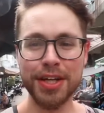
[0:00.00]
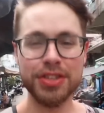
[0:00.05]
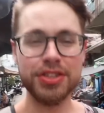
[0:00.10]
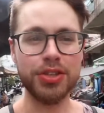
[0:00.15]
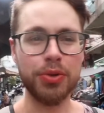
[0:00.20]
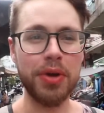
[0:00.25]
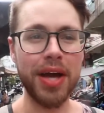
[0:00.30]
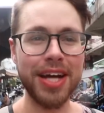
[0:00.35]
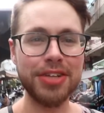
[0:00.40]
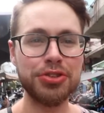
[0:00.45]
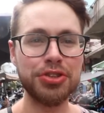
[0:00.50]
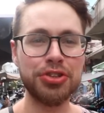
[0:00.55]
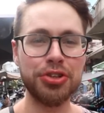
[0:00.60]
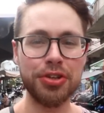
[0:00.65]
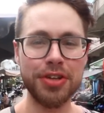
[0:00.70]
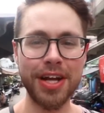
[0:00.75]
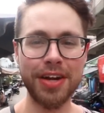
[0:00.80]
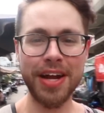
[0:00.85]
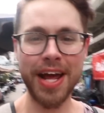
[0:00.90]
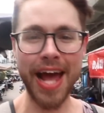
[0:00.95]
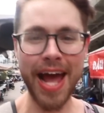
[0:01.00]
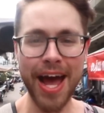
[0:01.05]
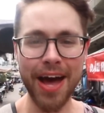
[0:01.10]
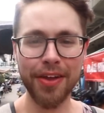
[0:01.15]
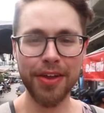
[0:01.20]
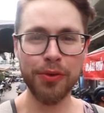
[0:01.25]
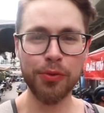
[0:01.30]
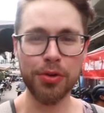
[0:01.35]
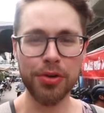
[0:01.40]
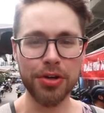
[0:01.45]
So we actually turned down an
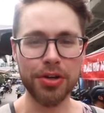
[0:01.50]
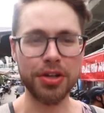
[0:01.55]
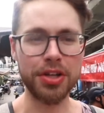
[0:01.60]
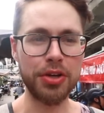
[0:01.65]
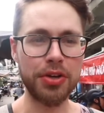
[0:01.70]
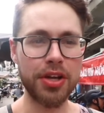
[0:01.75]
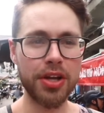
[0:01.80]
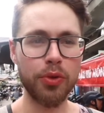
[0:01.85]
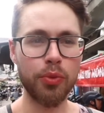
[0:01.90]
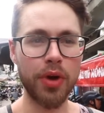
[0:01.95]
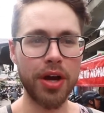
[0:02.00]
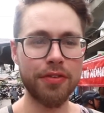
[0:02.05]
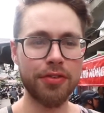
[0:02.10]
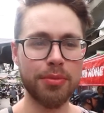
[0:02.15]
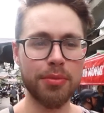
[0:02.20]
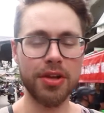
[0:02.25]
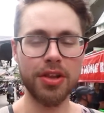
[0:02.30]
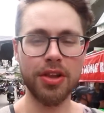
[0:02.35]
alley where you get away from a